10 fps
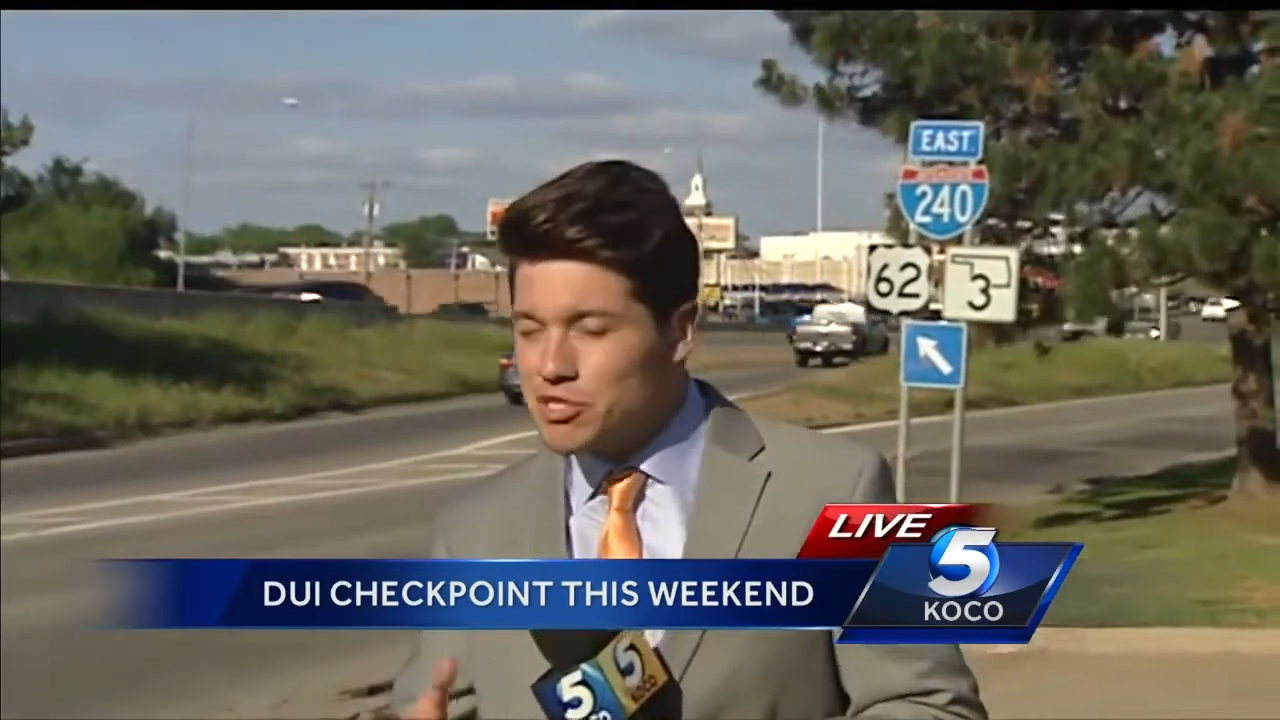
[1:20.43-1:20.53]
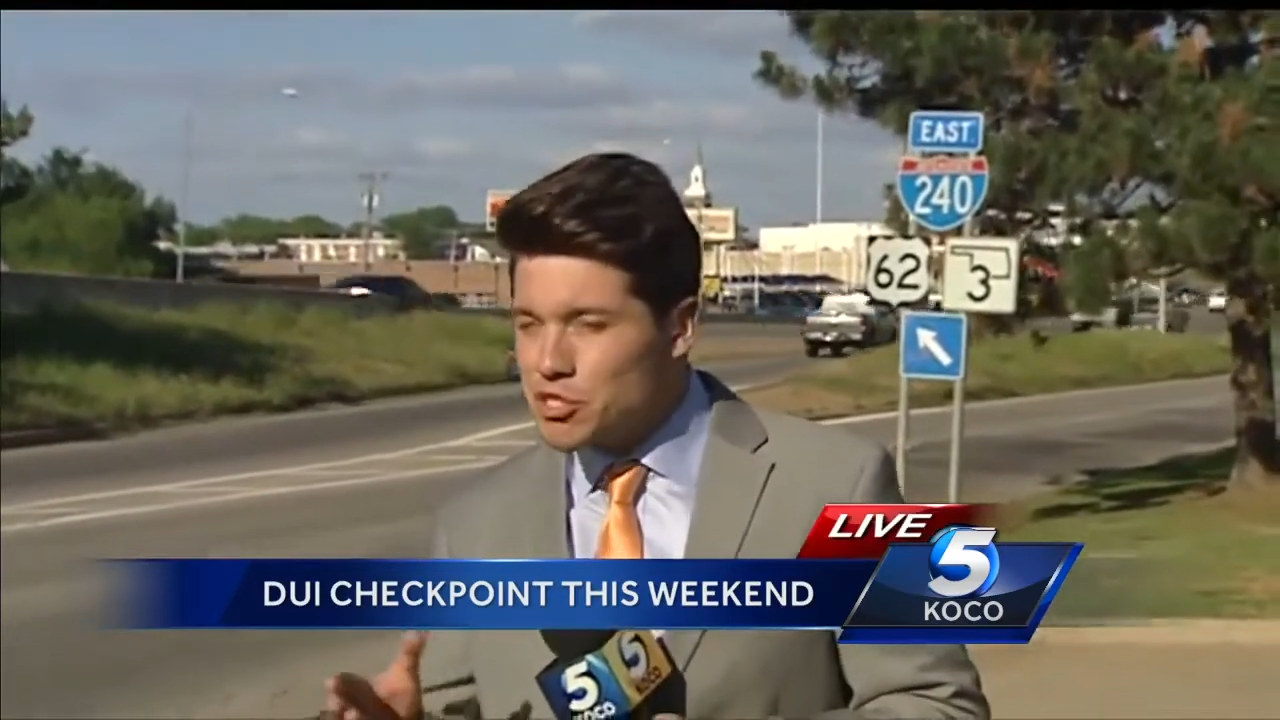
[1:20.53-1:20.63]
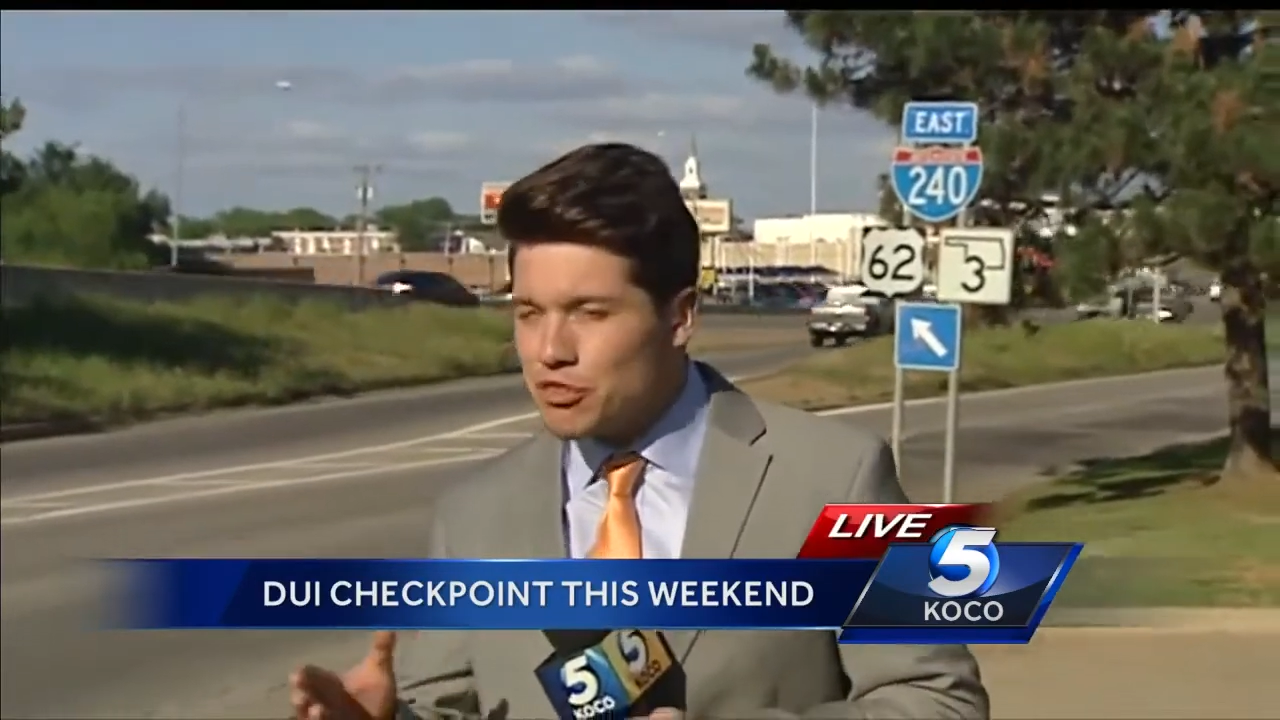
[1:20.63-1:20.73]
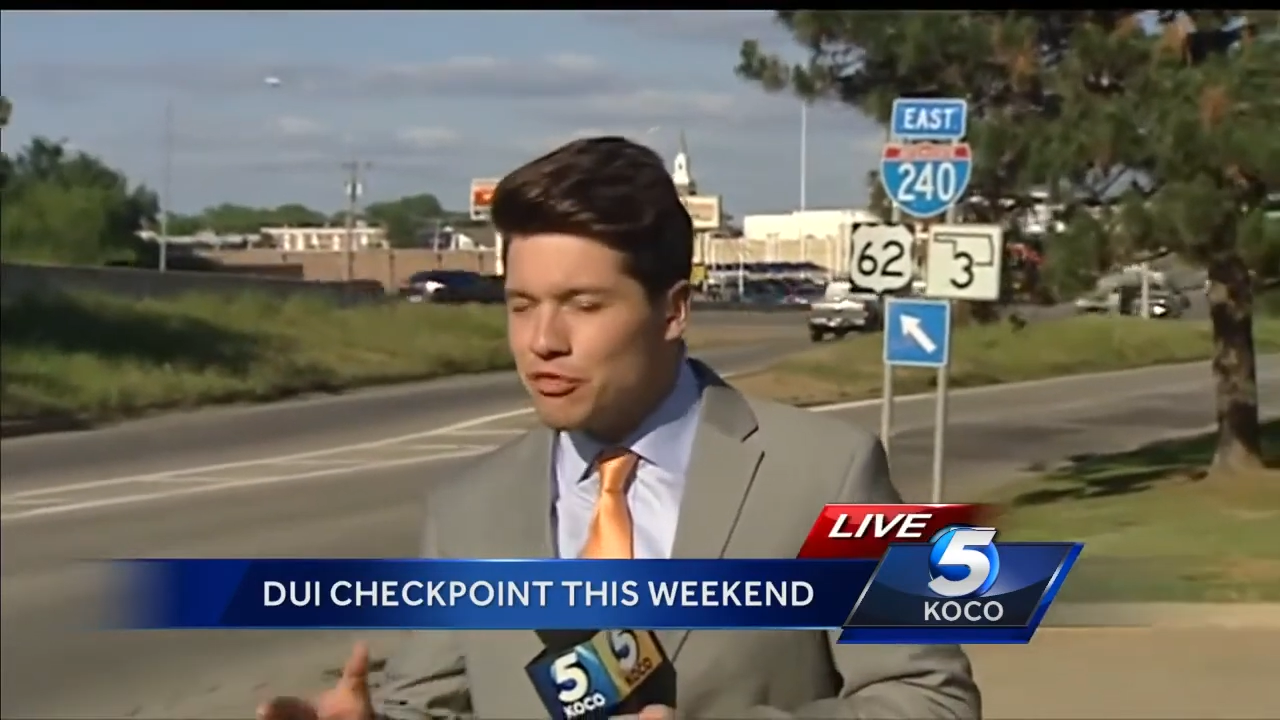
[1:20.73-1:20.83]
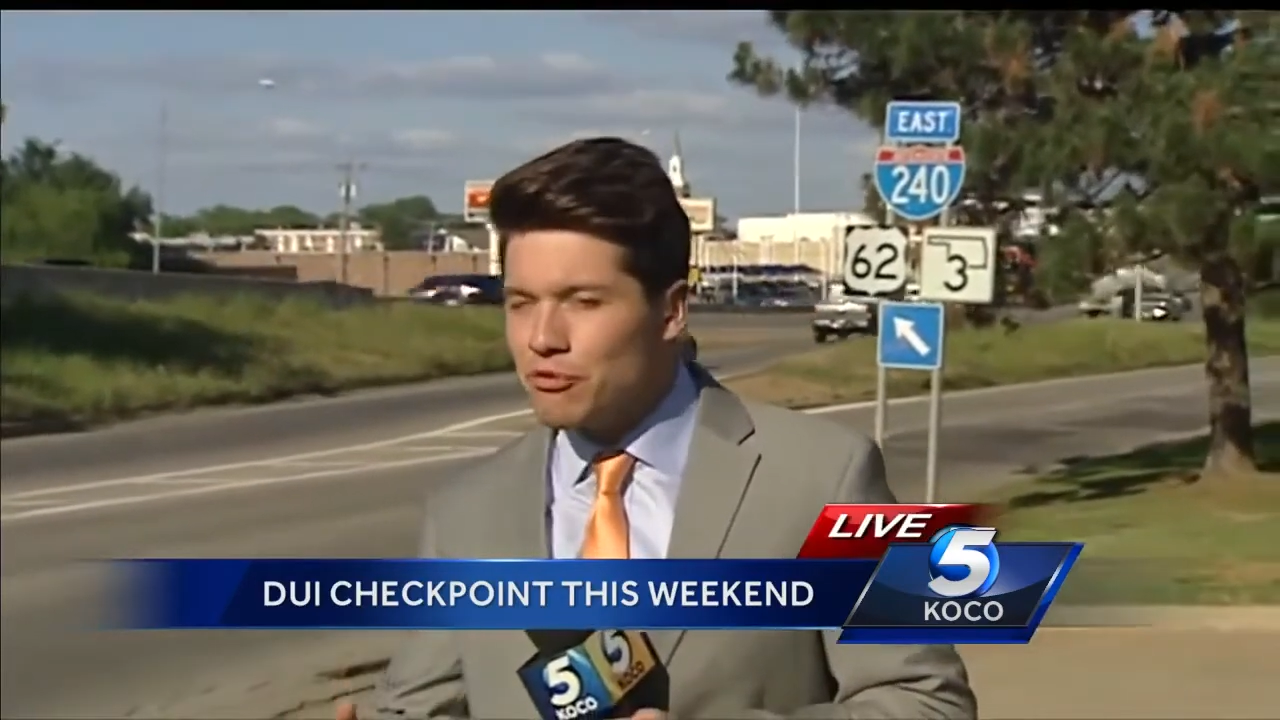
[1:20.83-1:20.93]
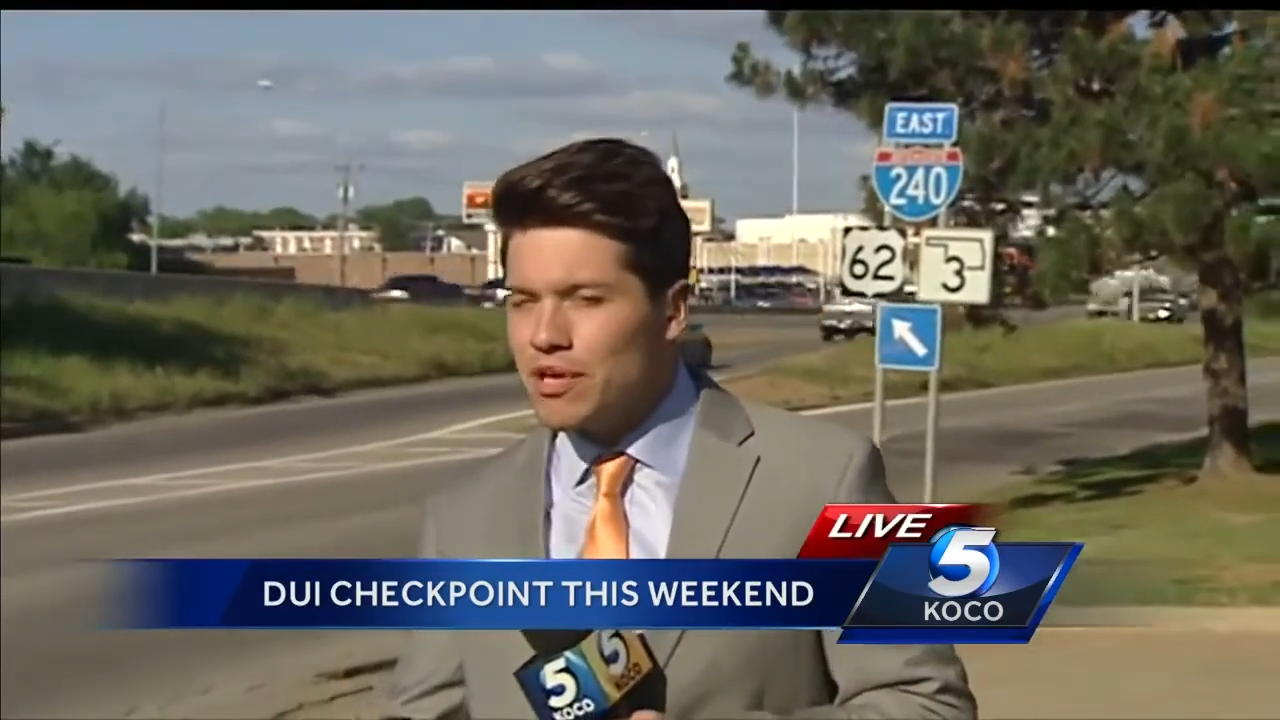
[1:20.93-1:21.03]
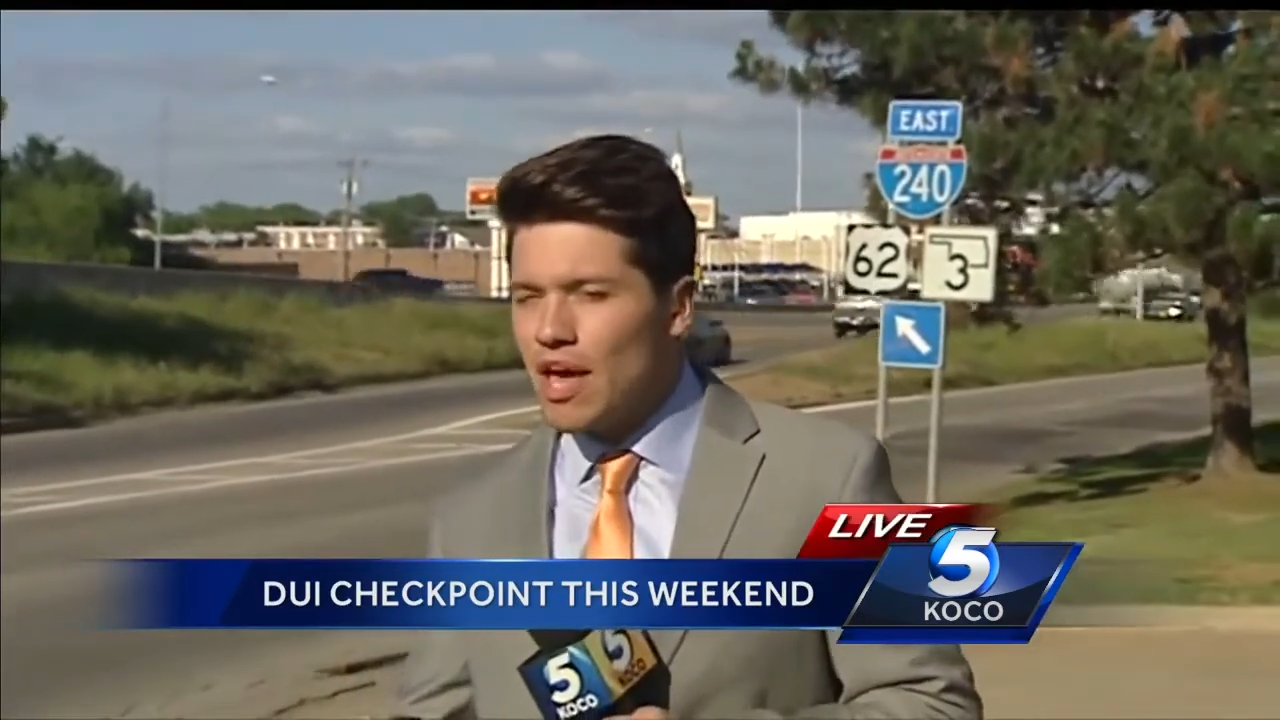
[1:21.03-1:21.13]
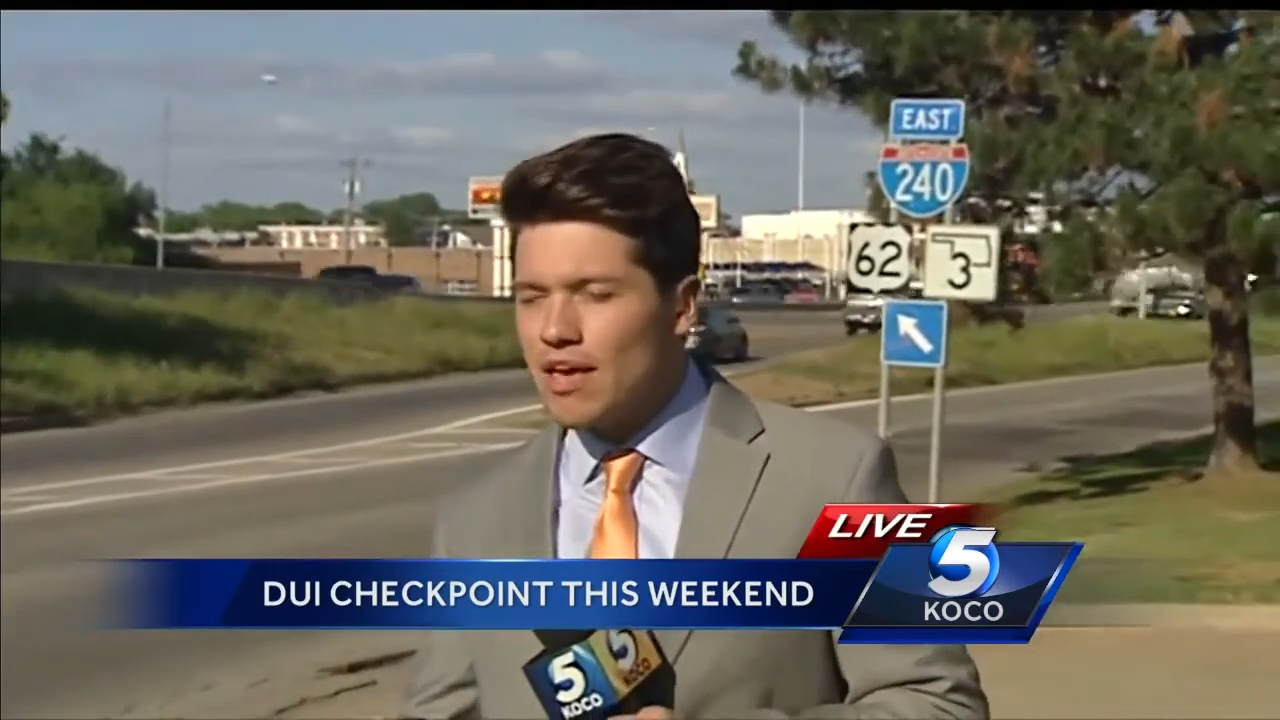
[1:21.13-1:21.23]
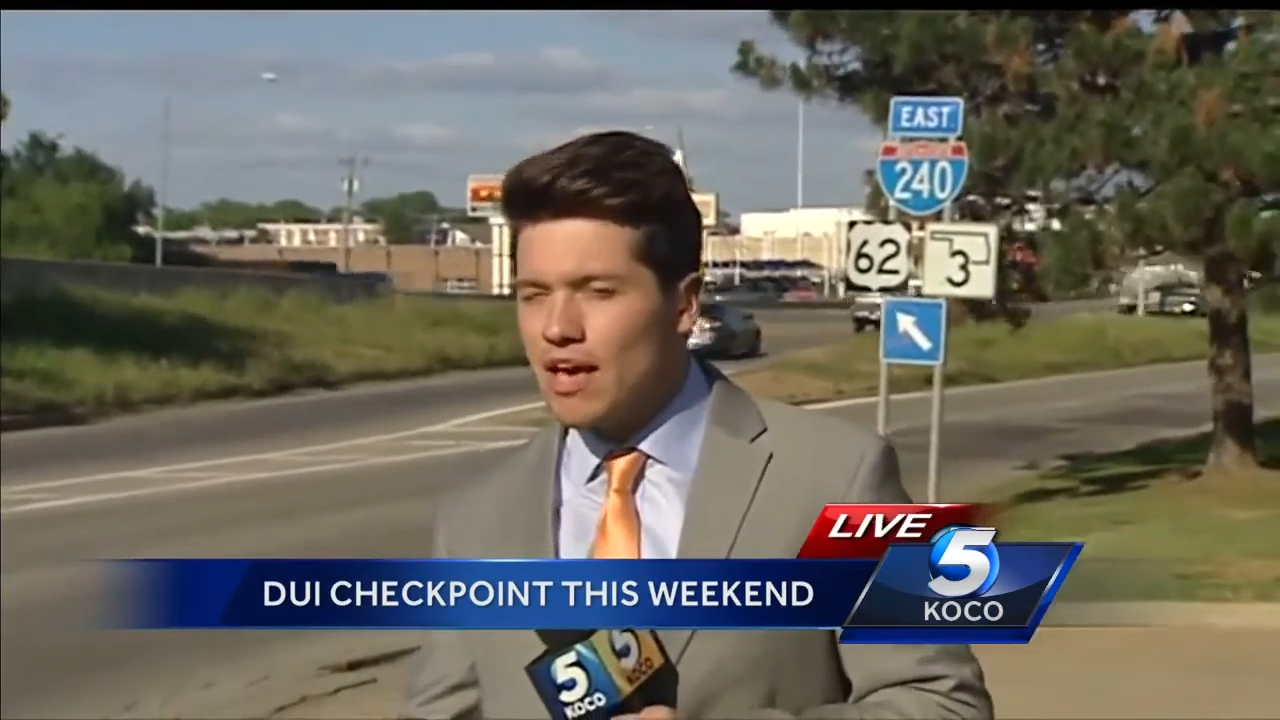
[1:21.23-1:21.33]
to 3